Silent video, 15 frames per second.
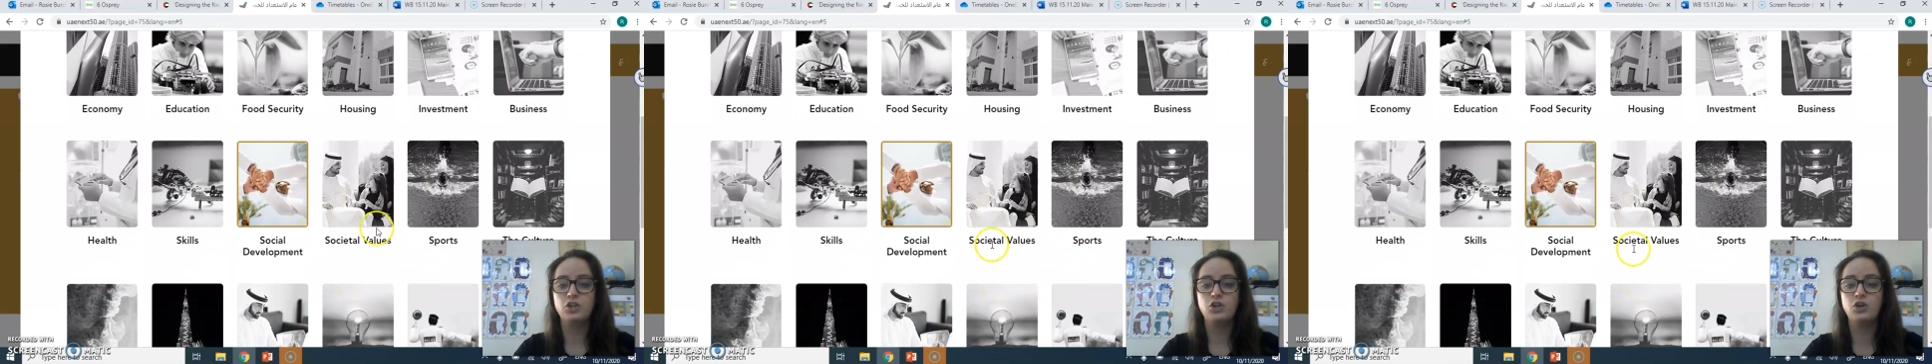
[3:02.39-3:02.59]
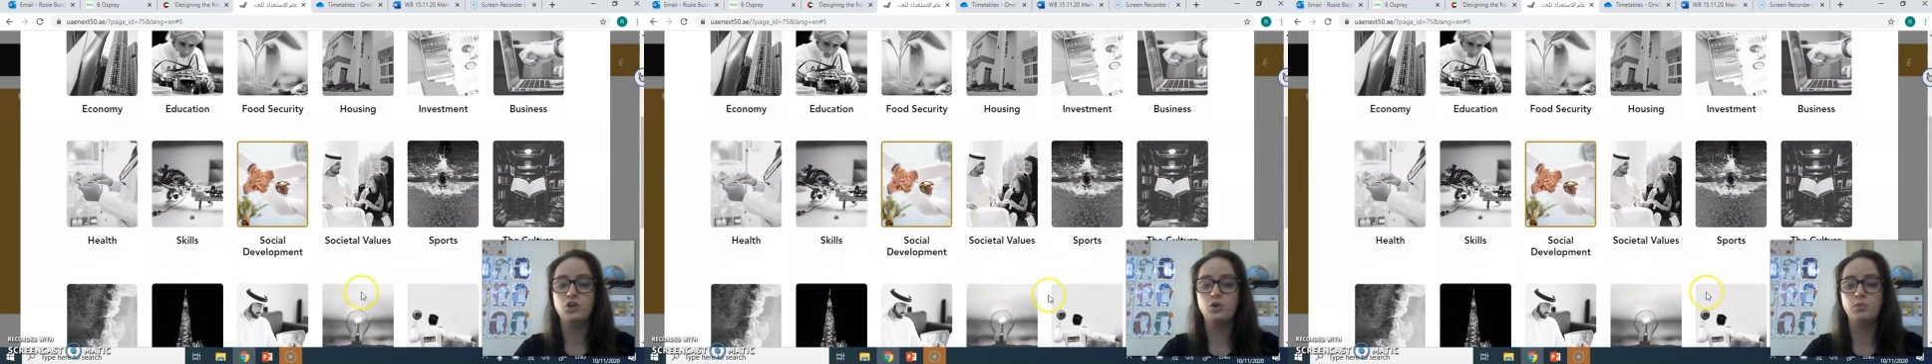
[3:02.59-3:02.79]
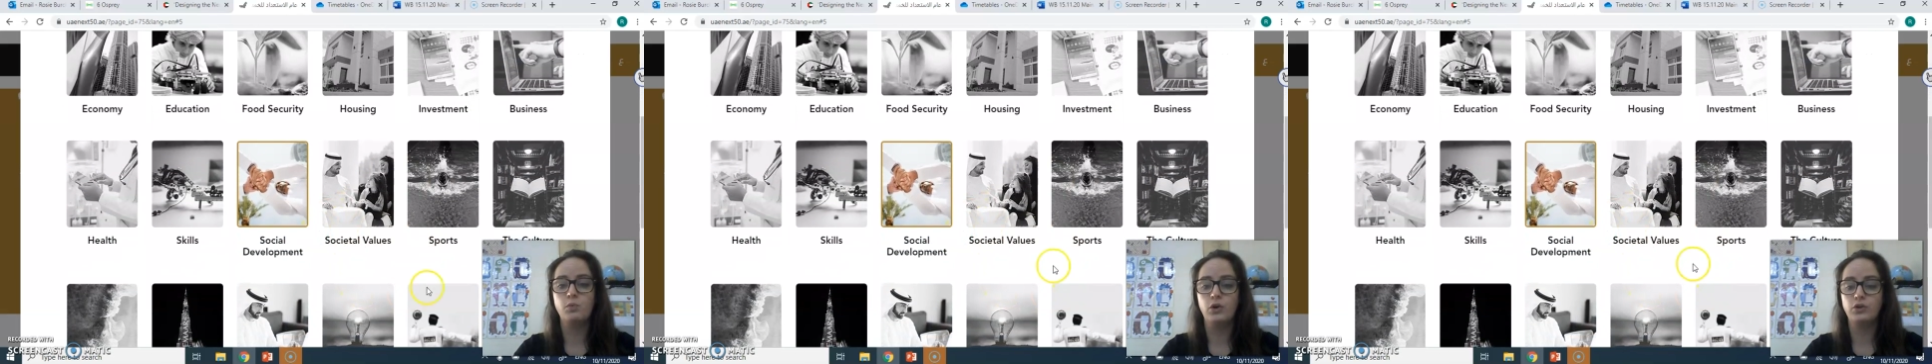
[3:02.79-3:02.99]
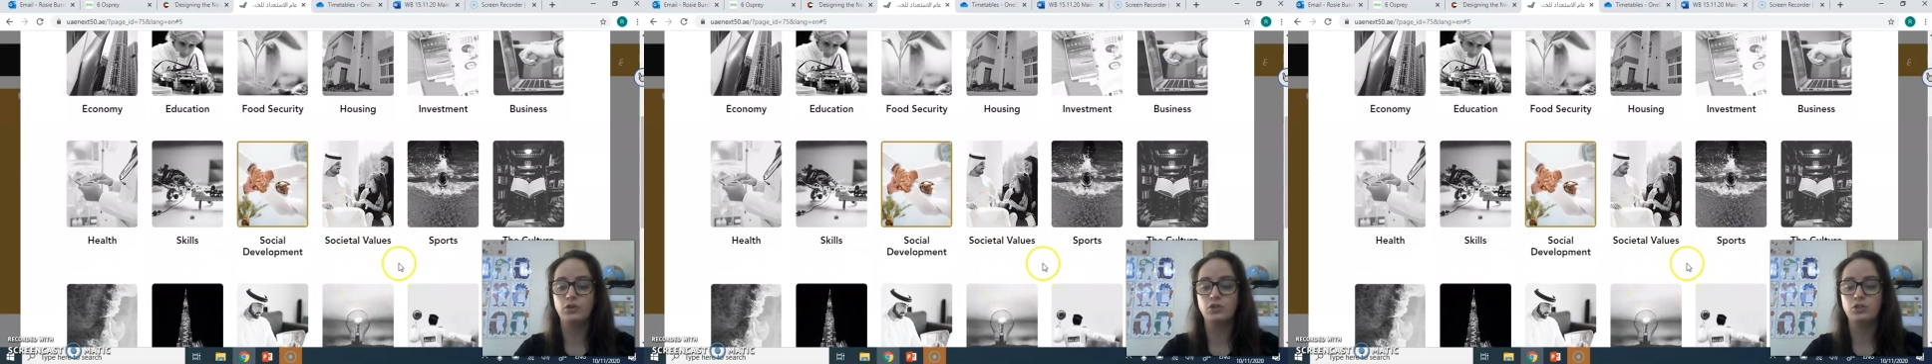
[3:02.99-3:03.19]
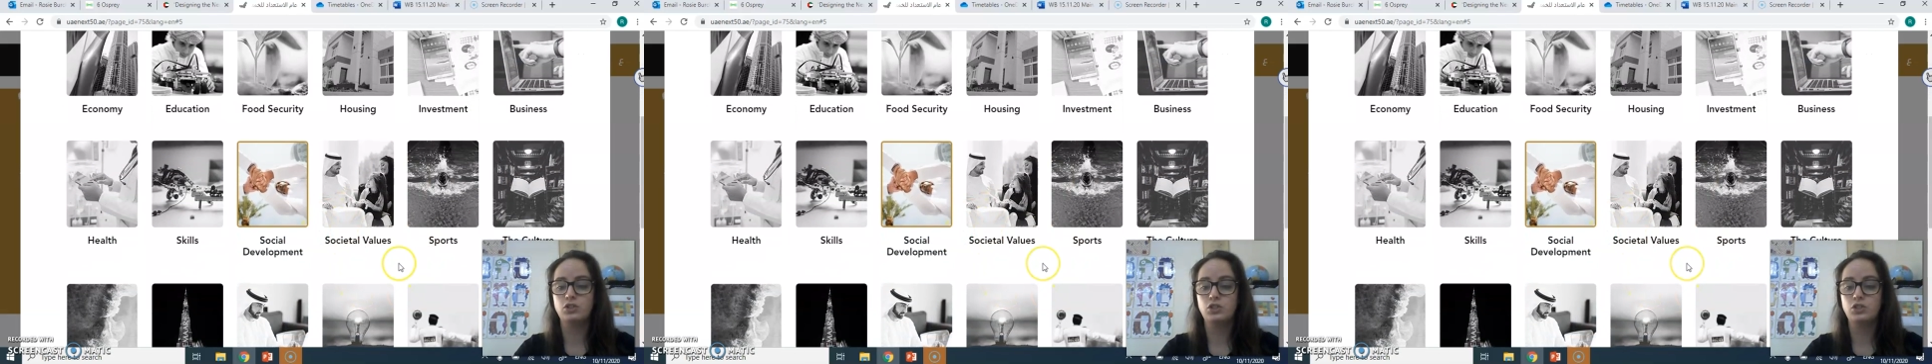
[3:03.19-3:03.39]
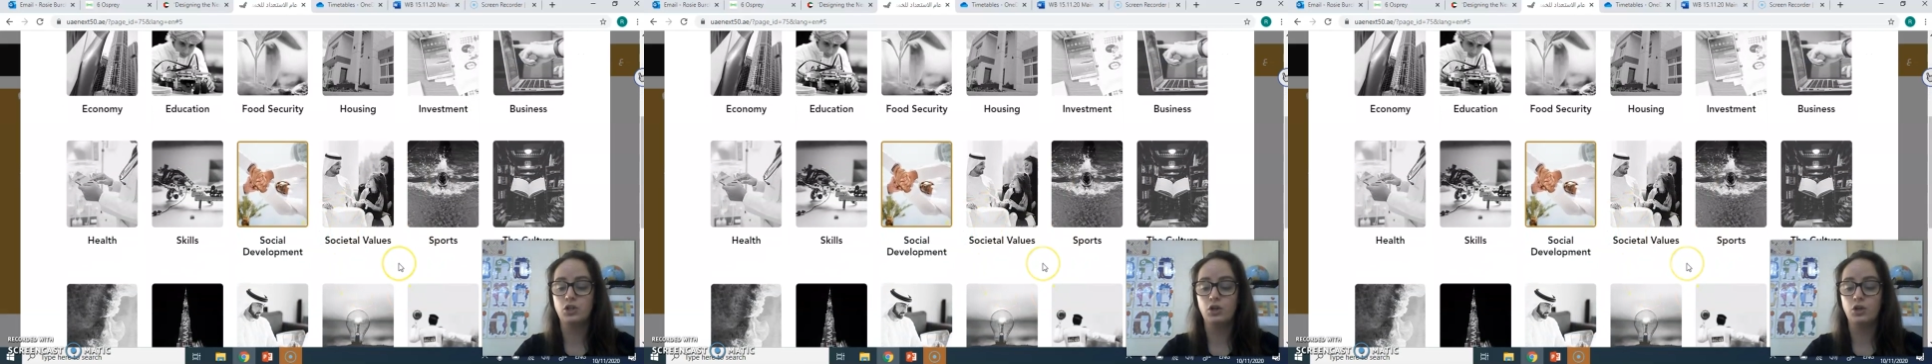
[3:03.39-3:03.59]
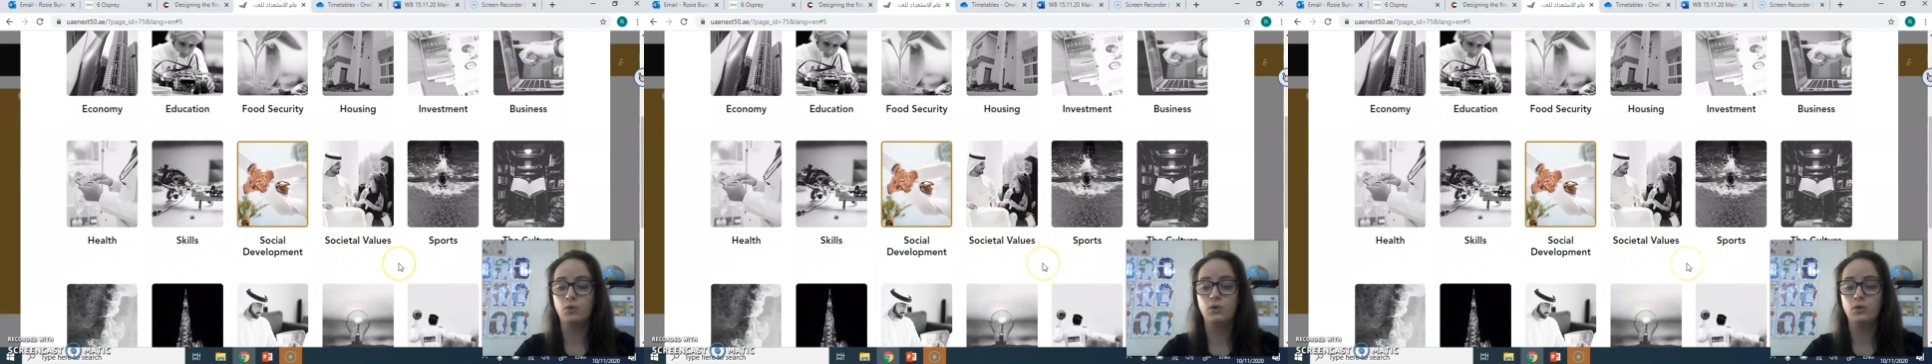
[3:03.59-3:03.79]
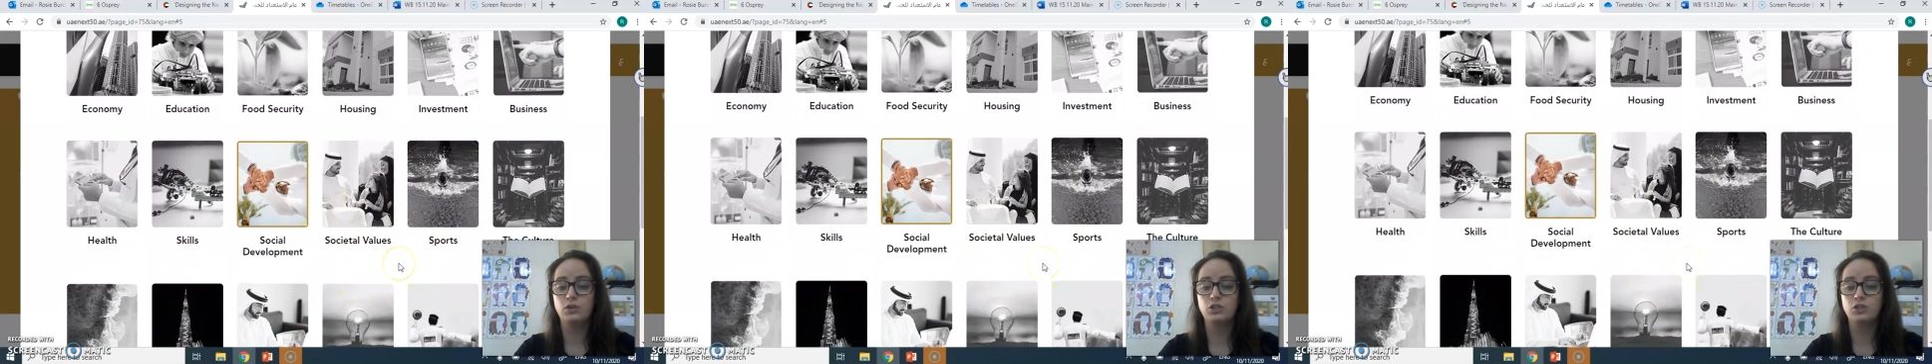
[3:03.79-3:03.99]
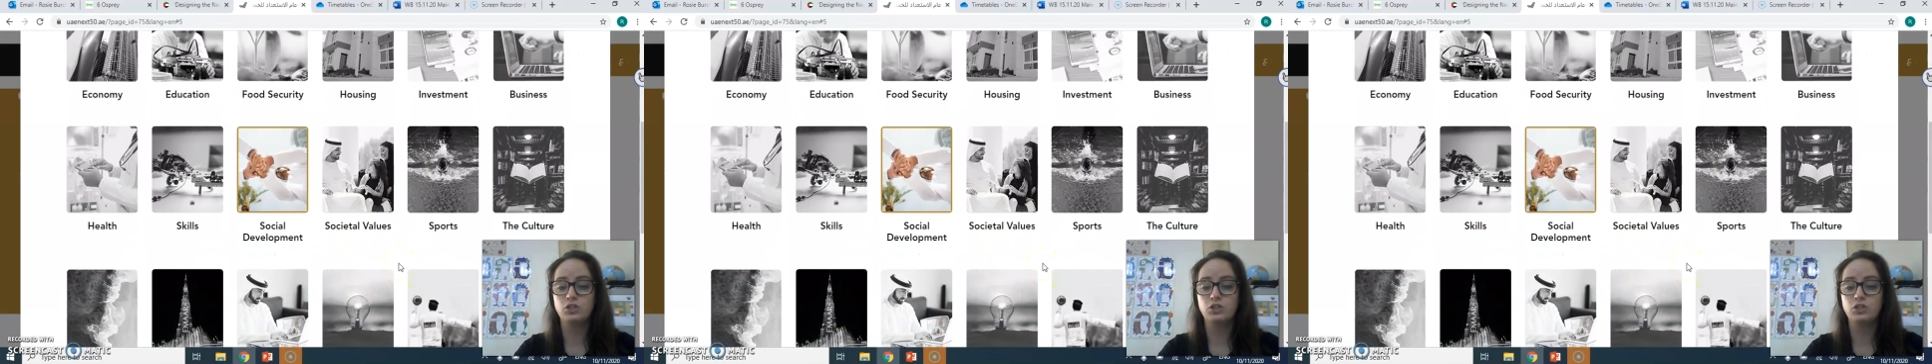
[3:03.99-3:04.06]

you want to